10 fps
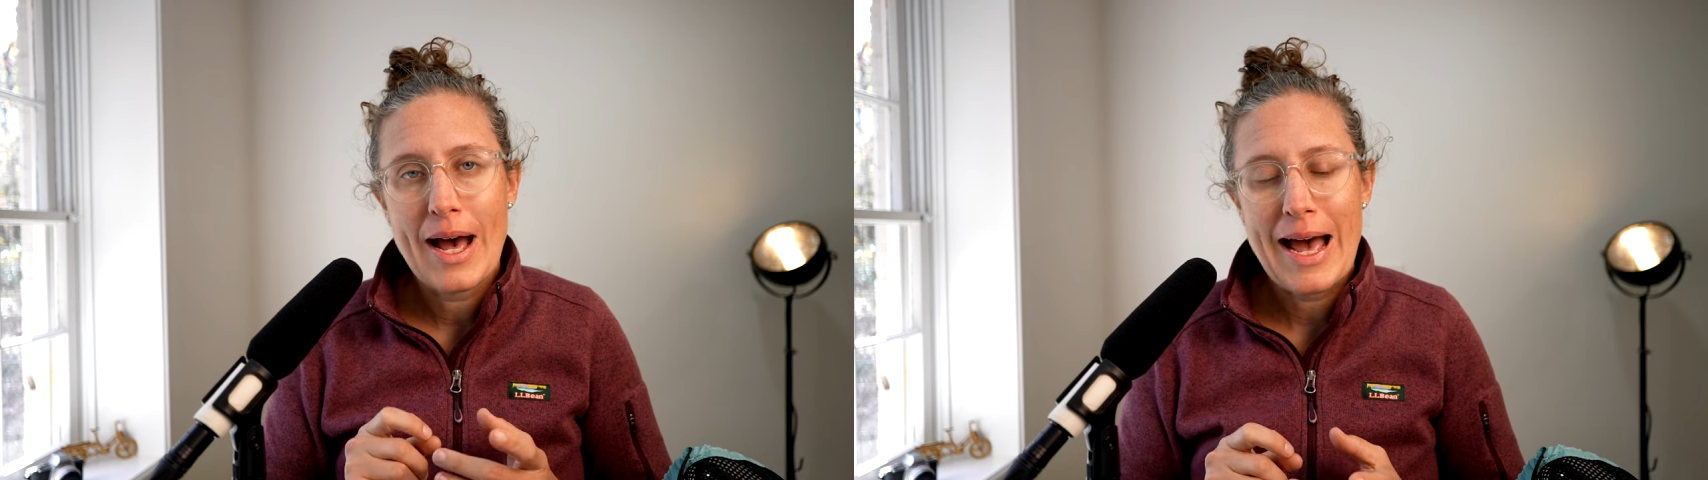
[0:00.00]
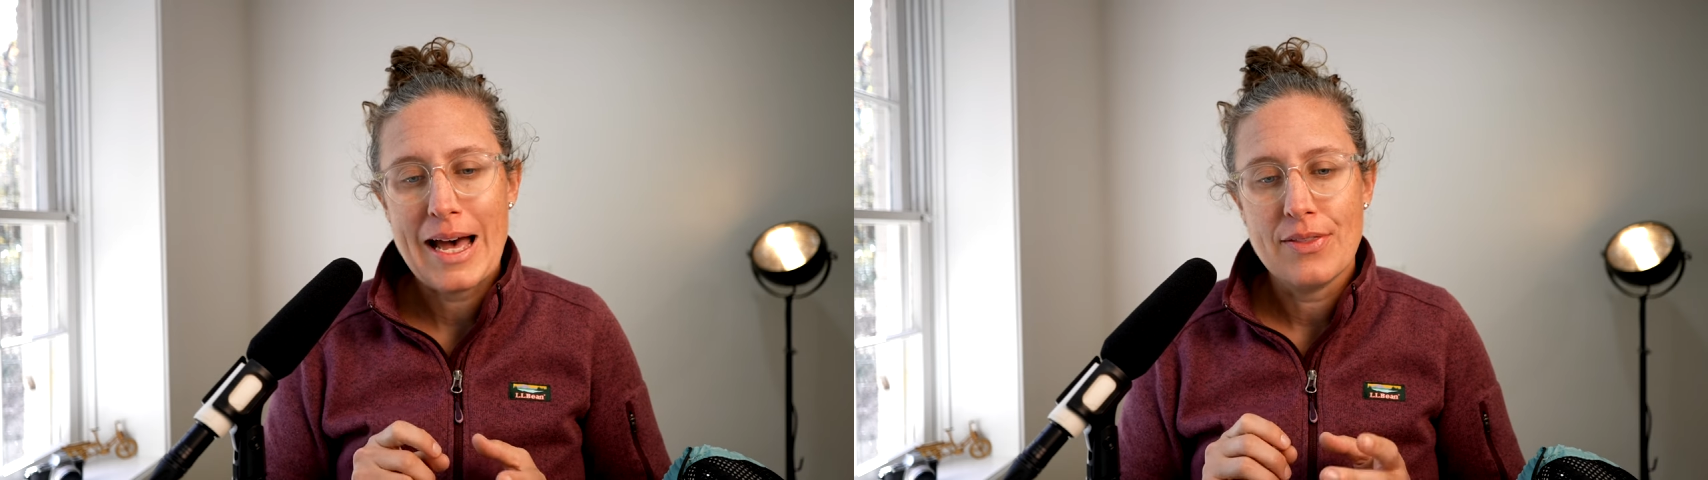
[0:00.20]

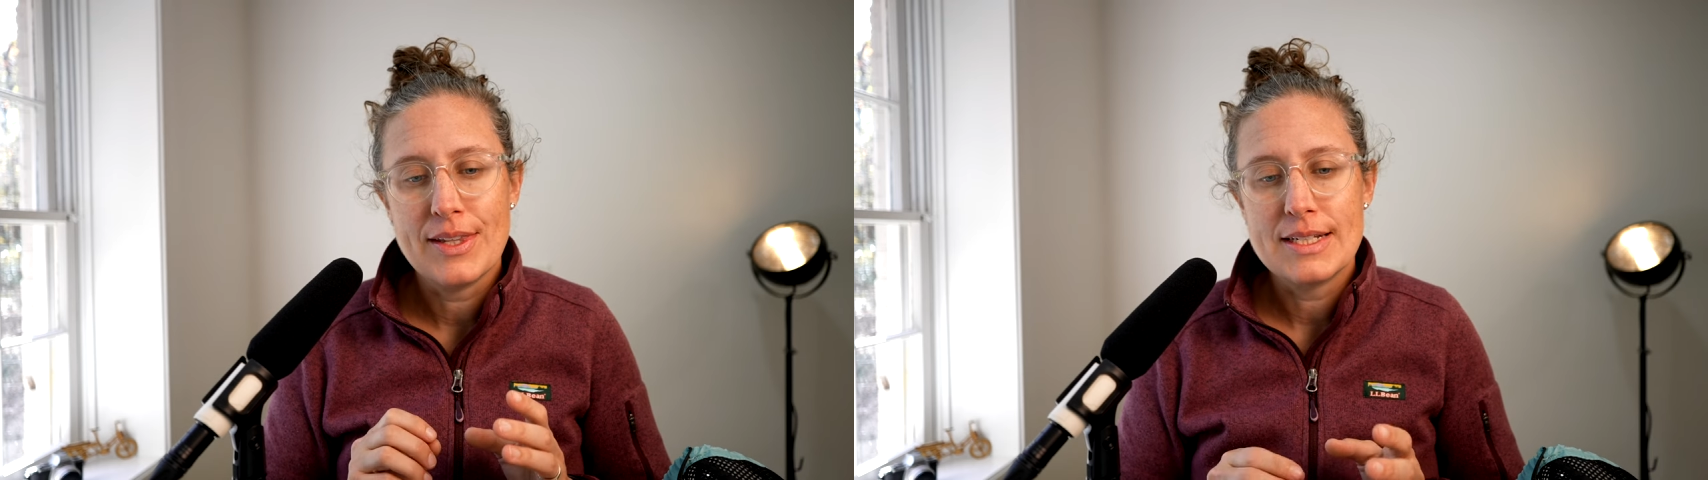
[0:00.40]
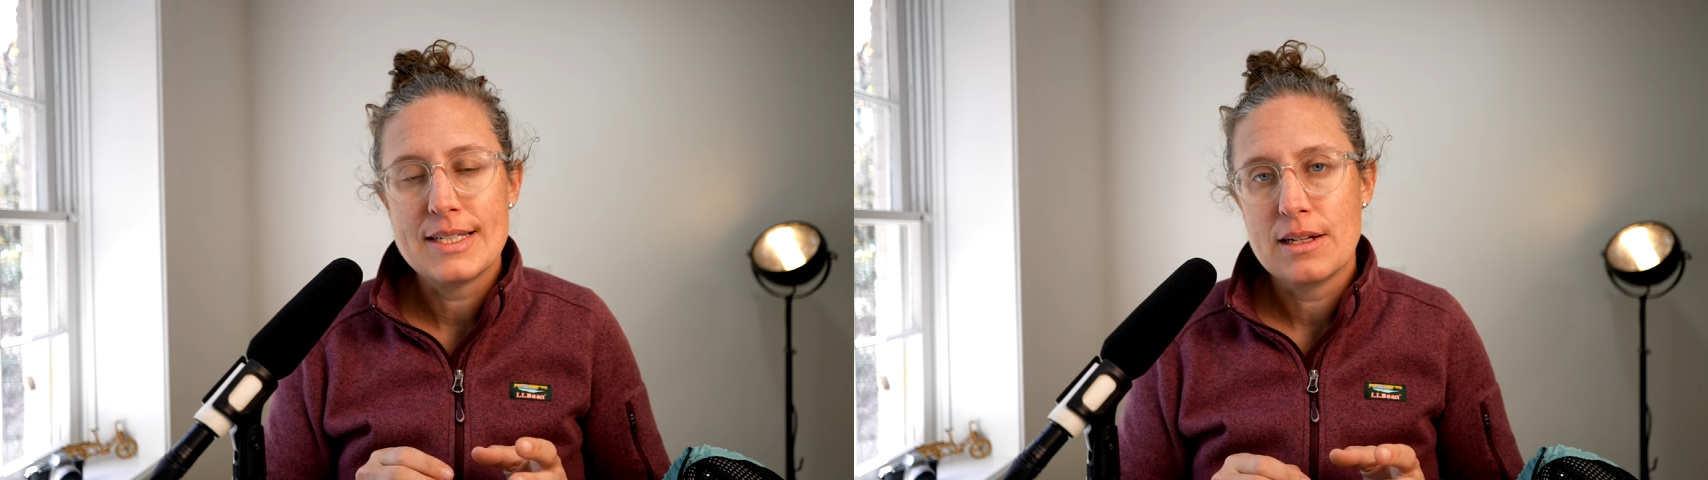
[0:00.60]
add
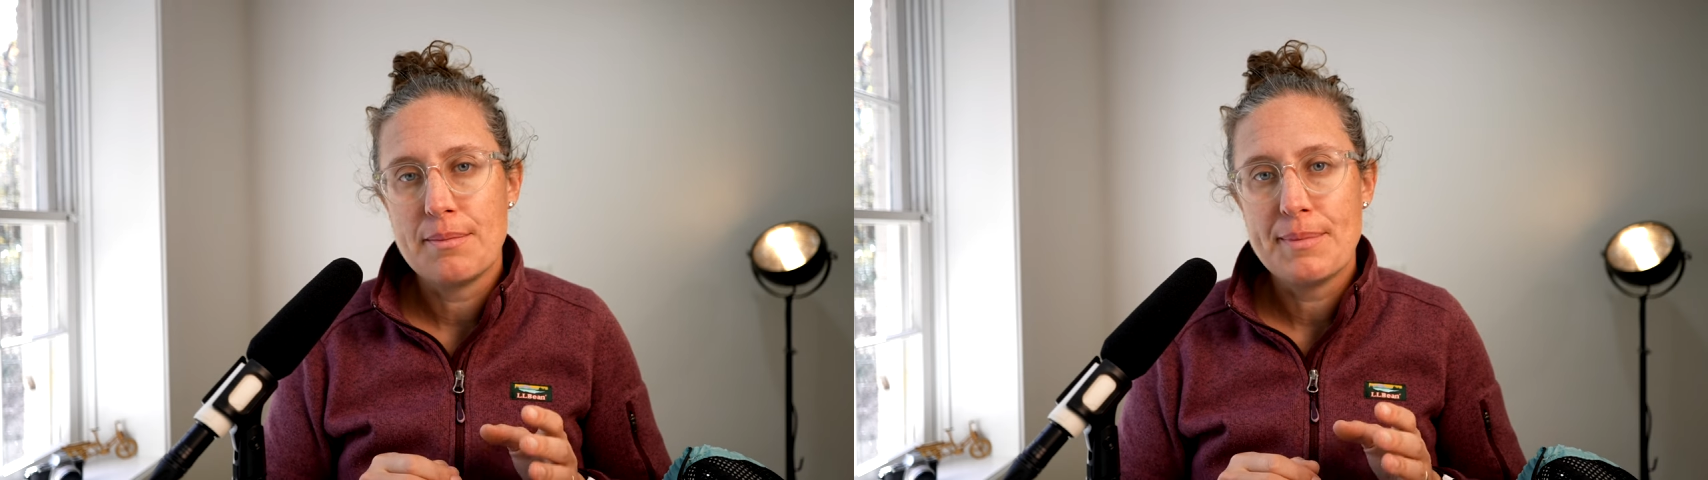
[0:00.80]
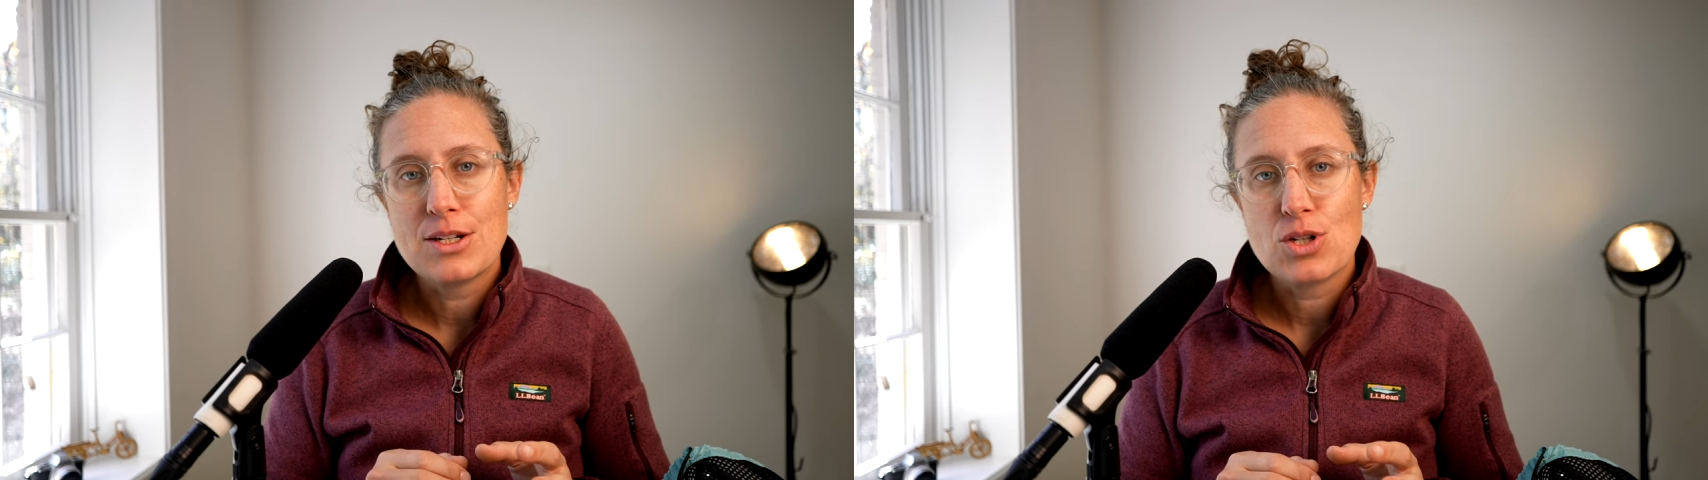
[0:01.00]
that I
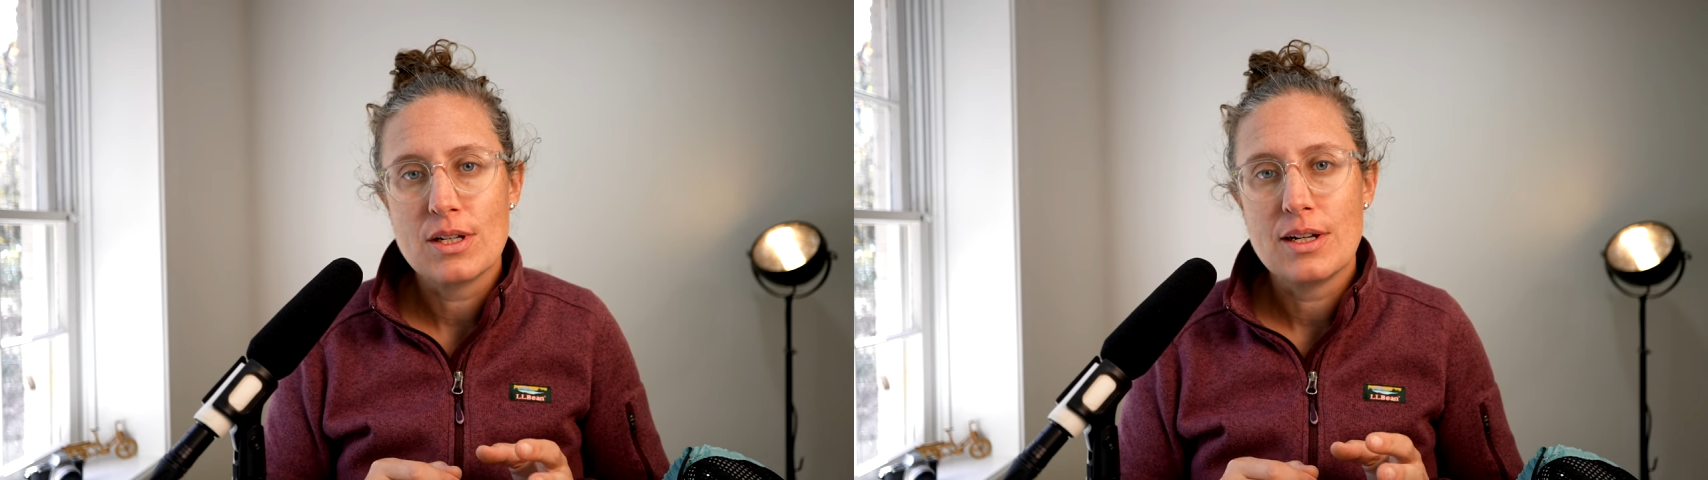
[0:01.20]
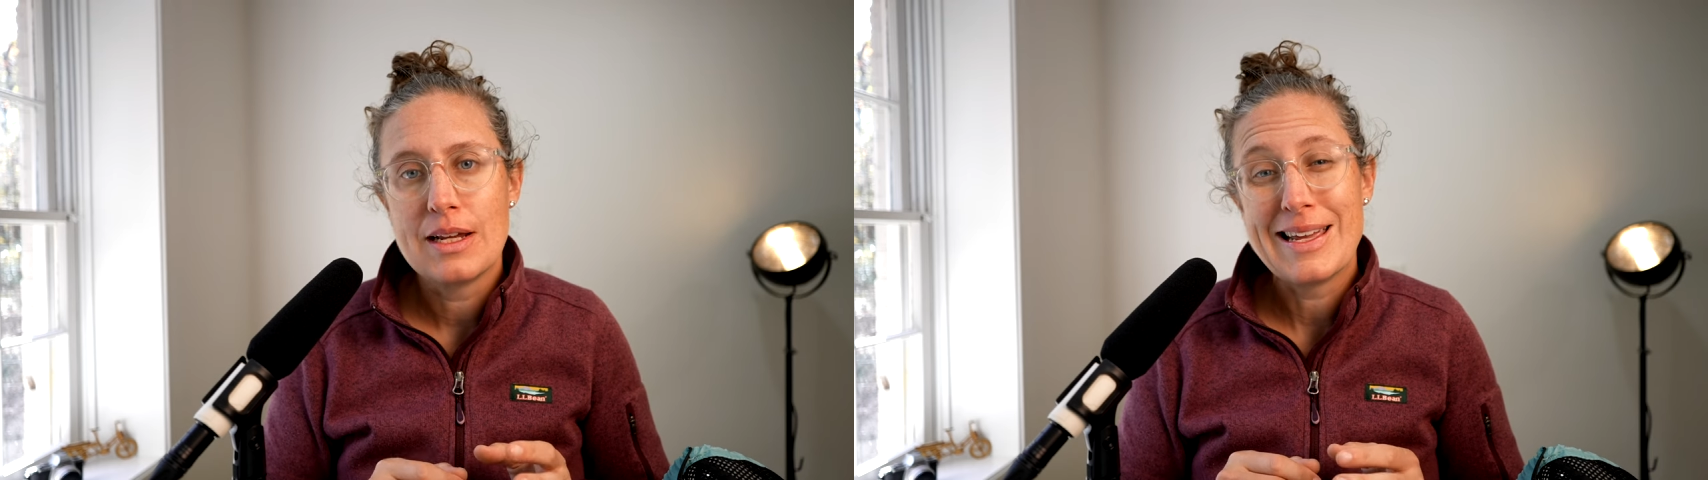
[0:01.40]
didn't
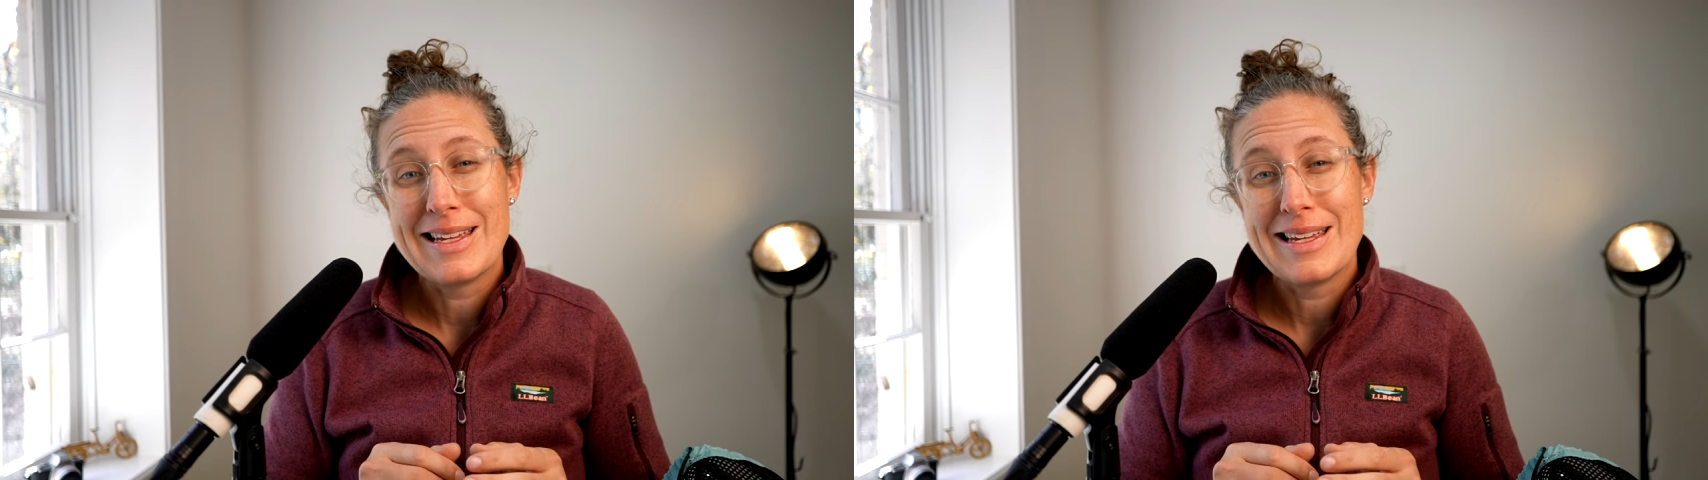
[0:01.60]
mention